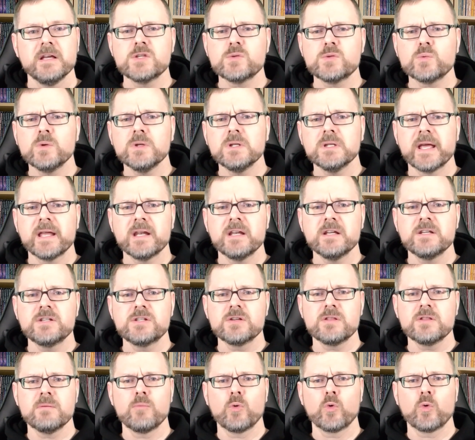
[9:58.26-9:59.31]
is related
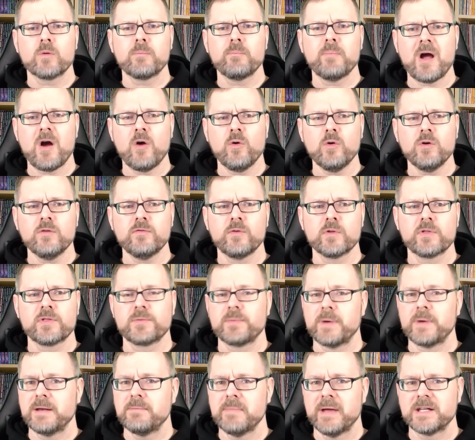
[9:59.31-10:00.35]
to the more powerful
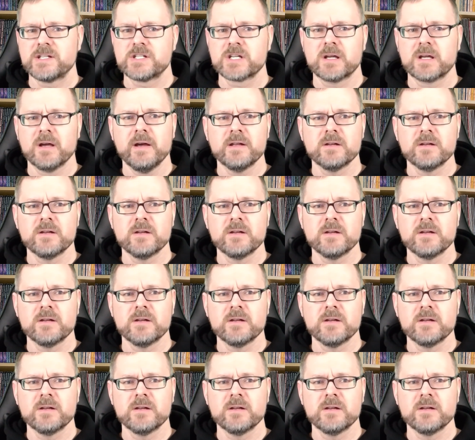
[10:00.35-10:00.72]
thread magic